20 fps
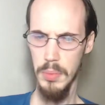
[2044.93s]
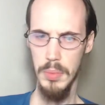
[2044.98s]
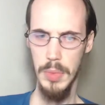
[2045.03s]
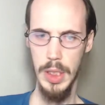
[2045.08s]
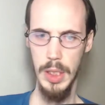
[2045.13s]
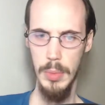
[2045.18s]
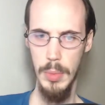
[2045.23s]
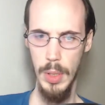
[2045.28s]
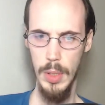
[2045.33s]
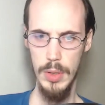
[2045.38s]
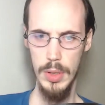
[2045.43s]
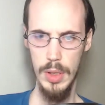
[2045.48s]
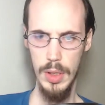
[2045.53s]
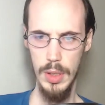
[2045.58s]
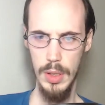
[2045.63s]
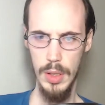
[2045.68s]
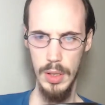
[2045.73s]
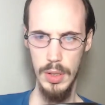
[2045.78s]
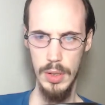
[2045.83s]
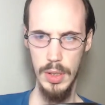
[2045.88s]
Mickey Mouse?
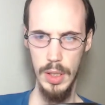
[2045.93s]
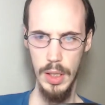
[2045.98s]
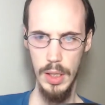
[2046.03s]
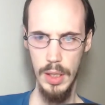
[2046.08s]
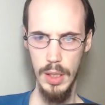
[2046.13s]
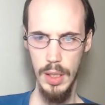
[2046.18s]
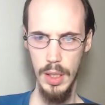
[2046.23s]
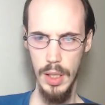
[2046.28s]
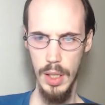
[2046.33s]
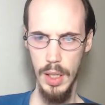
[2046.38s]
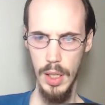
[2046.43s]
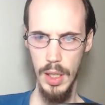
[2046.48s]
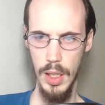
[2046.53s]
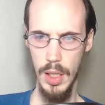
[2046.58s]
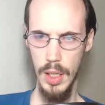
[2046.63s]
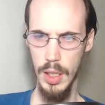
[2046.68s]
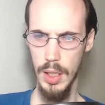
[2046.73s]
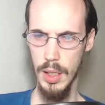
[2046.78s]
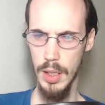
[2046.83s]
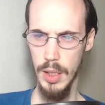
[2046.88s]
Like,
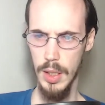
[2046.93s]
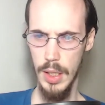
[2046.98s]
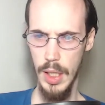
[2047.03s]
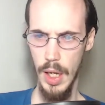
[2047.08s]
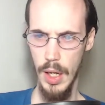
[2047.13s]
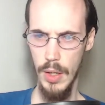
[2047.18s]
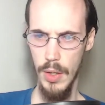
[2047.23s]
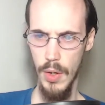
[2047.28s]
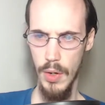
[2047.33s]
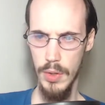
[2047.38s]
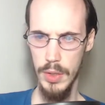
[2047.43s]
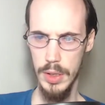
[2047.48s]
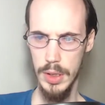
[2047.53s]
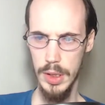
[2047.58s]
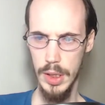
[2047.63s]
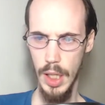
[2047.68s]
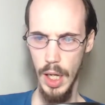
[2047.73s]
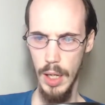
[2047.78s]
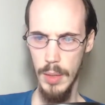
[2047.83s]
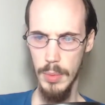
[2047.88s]
can't call
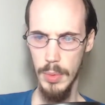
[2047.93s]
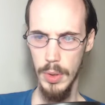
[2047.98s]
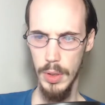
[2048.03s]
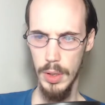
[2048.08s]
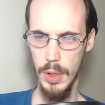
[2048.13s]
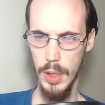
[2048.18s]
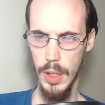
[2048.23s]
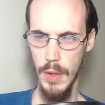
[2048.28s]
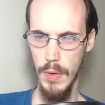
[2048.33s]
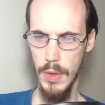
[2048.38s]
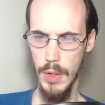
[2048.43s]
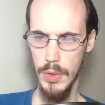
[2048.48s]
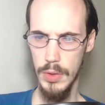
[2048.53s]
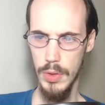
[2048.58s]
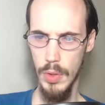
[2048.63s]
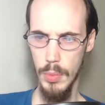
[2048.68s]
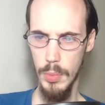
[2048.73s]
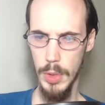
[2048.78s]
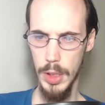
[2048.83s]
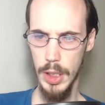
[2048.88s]
this guidebook if
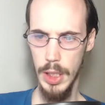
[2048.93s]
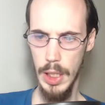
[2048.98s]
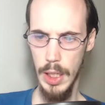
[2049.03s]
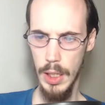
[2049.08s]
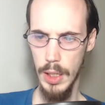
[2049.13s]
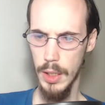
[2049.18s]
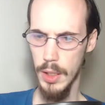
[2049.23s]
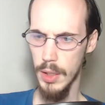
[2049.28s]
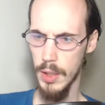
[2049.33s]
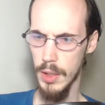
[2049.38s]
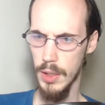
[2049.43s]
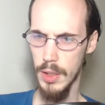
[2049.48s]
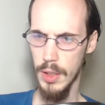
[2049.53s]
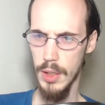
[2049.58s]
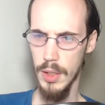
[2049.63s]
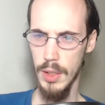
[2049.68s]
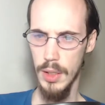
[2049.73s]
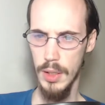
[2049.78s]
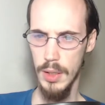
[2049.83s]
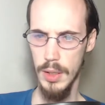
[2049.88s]
there's no Mickey.
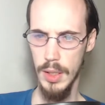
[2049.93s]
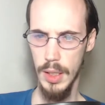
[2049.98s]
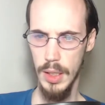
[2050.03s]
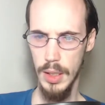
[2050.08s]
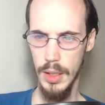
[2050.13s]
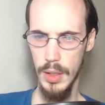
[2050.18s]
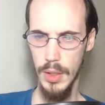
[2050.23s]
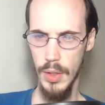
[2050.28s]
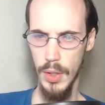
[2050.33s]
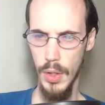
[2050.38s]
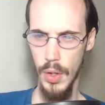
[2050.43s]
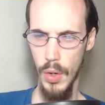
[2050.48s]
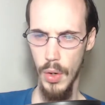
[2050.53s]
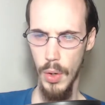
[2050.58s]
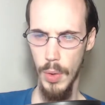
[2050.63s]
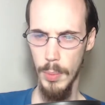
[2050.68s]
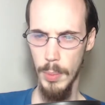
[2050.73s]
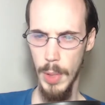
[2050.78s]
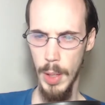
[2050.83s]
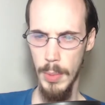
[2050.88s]
Like,
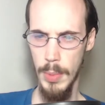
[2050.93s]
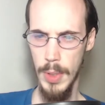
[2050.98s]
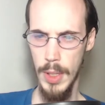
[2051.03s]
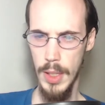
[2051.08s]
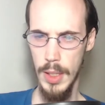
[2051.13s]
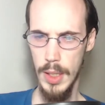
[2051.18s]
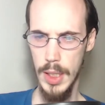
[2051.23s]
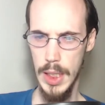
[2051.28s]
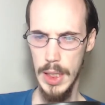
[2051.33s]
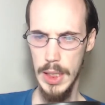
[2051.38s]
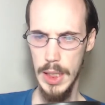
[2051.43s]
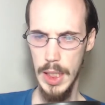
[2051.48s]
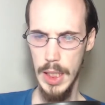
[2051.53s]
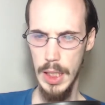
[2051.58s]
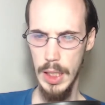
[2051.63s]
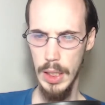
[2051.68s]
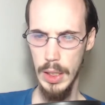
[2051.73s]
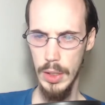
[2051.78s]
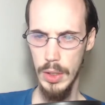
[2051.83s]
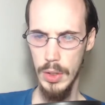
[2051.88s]
or maybe this
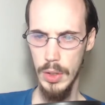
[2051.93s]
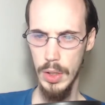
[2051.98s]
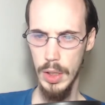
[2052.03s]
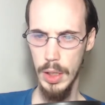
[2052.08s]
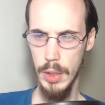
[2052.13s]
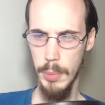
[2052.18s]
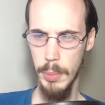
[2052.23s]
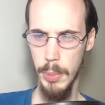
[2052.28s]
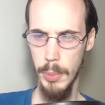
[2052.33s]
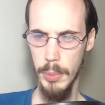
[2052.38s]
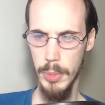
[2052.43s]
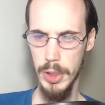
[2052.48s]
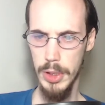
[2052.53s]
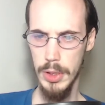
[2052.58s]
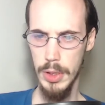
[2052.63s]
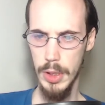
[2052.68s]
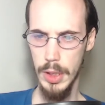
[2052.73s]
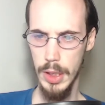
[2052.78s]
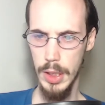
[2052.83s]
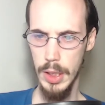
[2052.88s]
idiot couldn't give
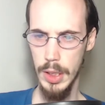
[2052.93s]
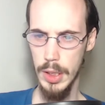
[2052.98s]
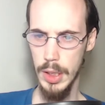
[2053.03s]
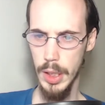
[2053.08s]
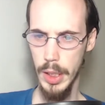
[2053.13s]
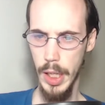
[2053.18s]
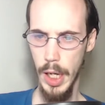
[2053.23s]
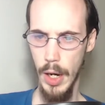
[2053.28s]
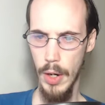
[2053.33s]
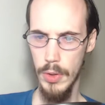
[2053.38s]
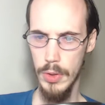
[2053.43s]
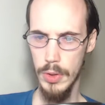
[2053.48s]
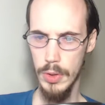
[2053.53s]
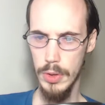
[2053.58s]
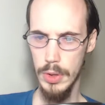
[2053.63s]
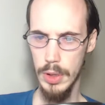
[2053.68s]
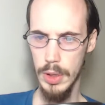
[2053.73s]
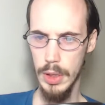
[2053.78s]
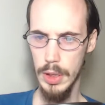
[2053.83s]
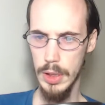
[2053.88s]
permission to get the
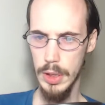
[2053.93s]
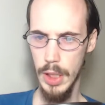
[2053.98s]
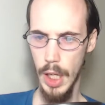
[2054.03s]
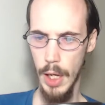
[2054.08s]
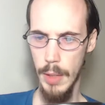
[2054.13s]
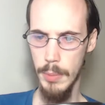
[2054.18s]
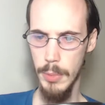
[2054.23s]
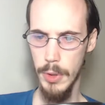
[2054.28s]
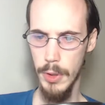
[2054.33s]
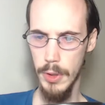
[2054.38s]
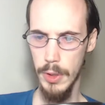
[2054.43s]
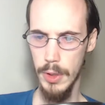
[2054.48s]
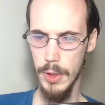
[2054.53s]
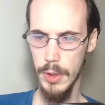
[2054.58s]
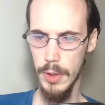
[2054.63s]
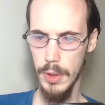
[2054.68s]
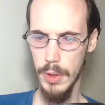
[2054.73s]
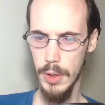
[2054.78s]
characters in his guidebook.